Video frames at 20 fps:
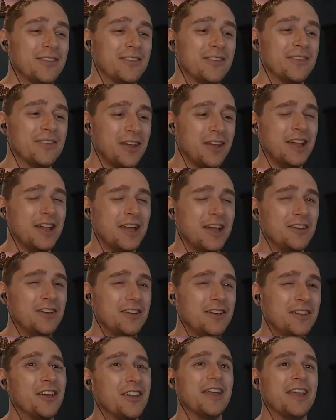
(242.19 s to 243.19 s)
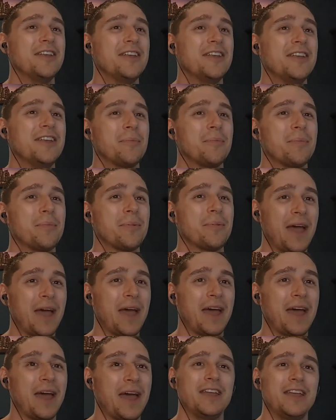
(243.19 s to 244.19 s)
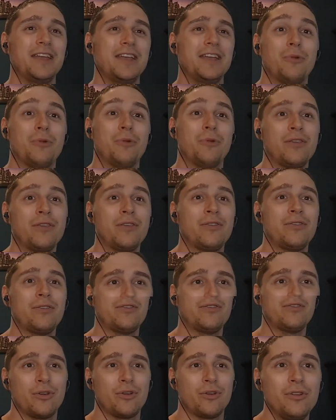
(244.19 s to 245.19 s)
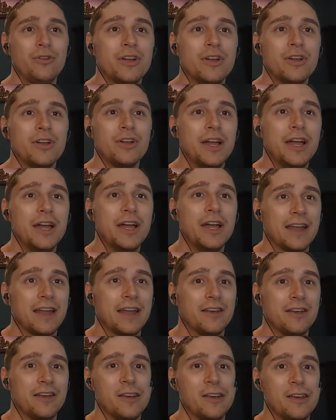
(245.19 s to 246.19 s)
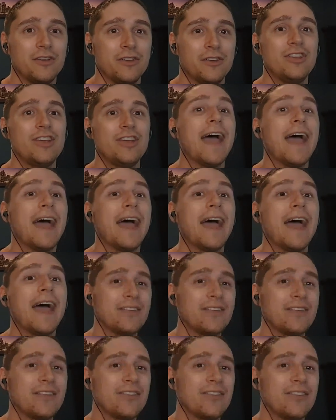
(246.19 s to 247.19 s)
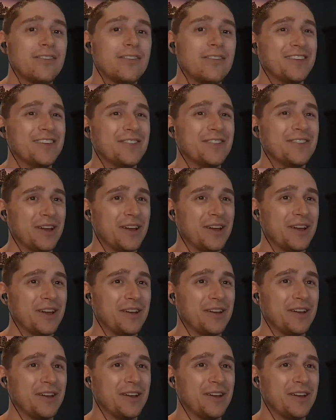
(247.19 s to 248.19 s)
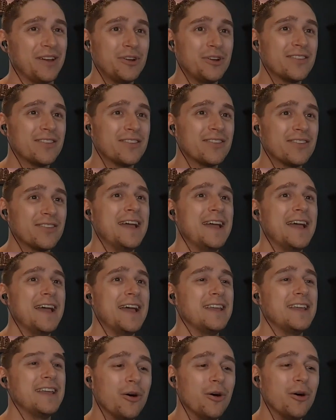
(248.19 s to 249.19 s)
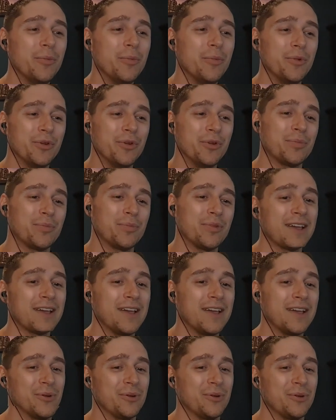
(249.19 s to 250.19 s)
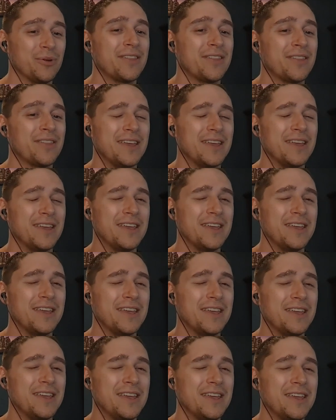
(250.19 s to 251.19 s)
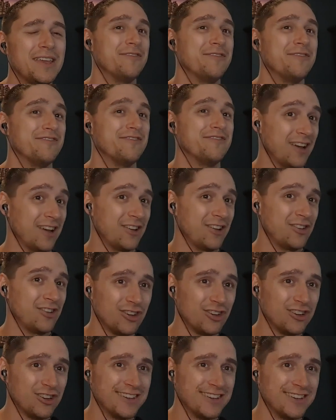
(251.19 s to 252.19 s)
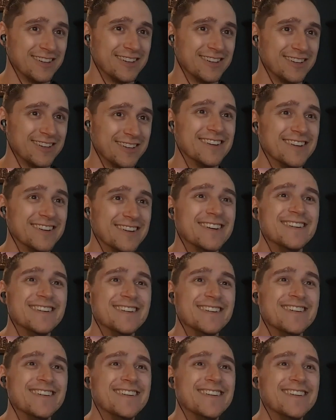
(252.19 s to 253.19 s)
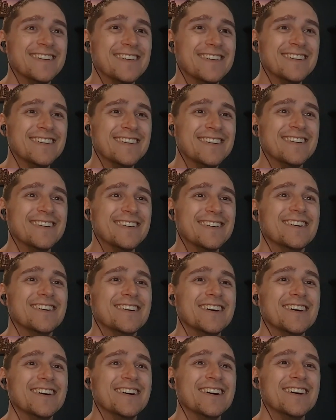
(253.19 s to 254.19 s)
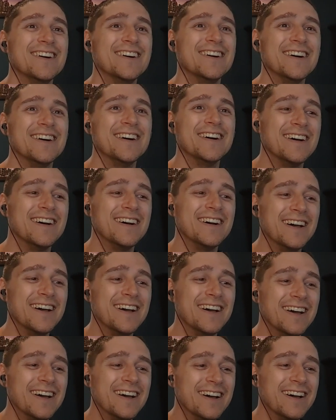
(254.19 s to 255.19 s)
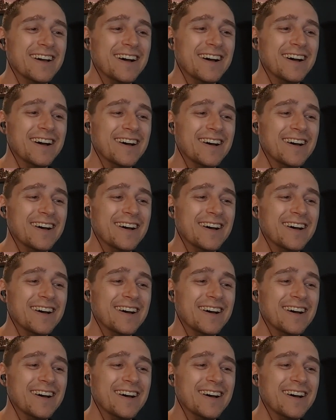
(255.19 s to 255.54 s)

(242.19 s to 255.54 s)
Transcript: And one of the cutest moments that she has is she does end up petting Race Skull, and she asks him what his favorite food is, and he almost replies with human flesh.